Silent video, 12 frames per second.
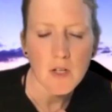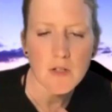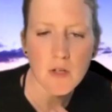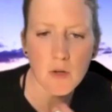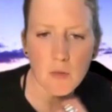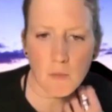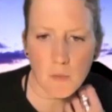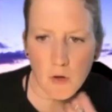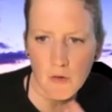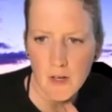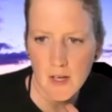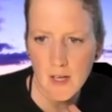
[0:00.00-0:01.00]
Don't
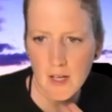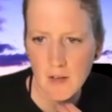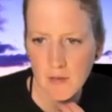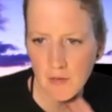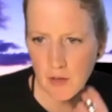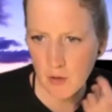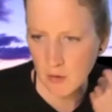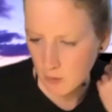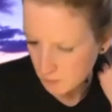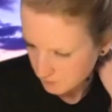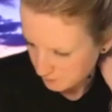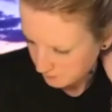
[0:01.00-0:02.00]
worry if
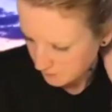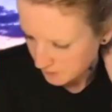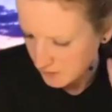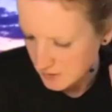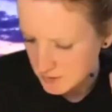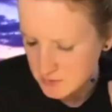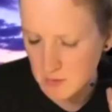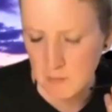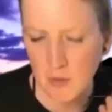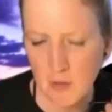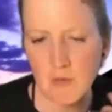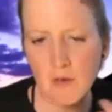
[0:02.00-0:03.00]
you need to
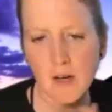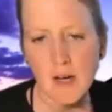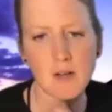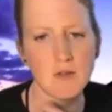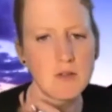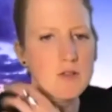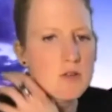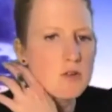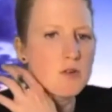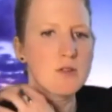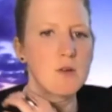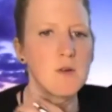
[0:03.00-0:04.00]
move around at
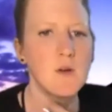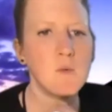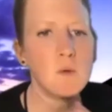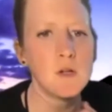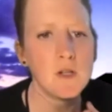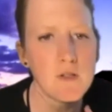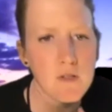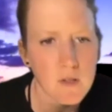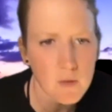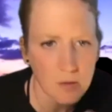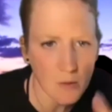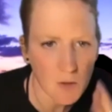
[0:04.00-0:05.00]
all. So I don't want you to